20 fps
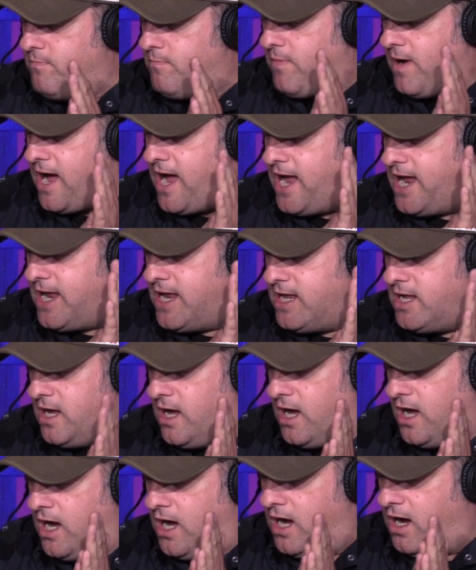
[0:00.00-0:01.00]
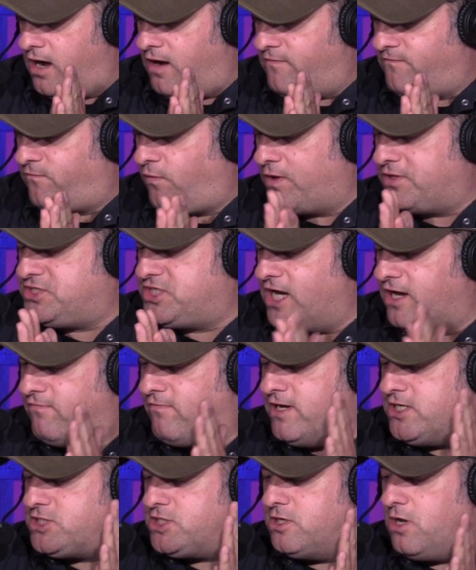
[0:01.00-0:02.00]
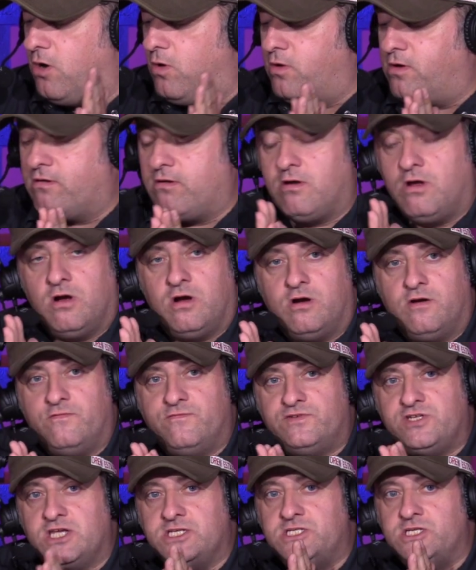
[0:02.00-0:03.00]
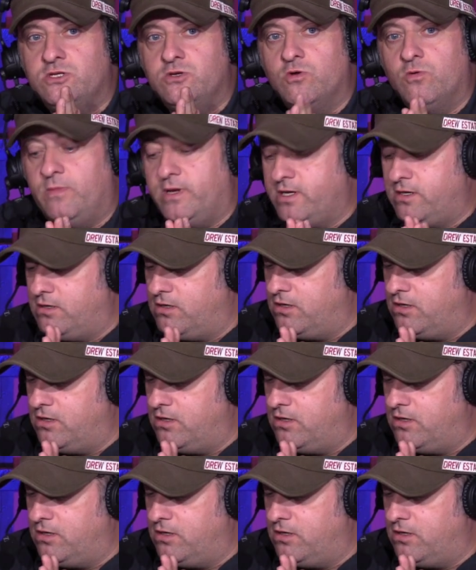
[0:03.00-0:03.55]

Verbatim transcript: by fourth-generation owner of J.C. Newman,